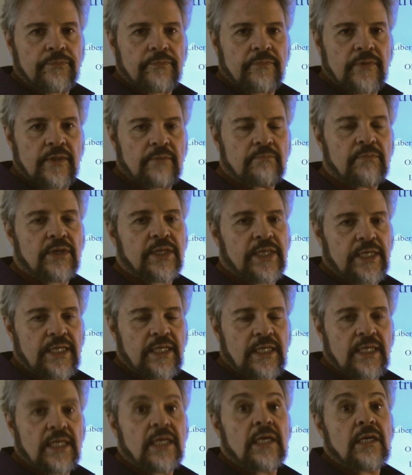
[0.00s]
the
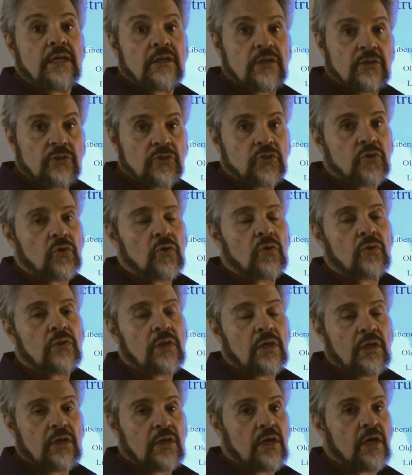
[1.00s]
money, control
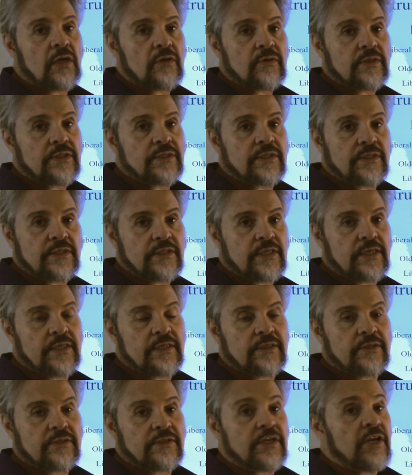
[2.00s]
our Congress and
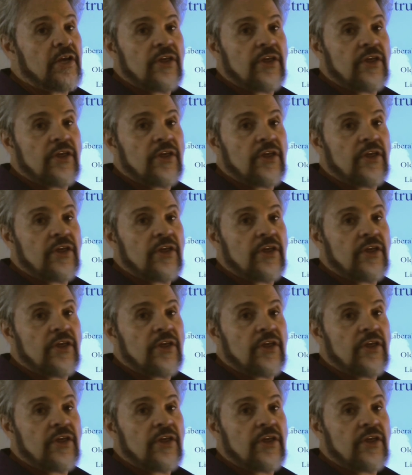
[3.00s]
senators.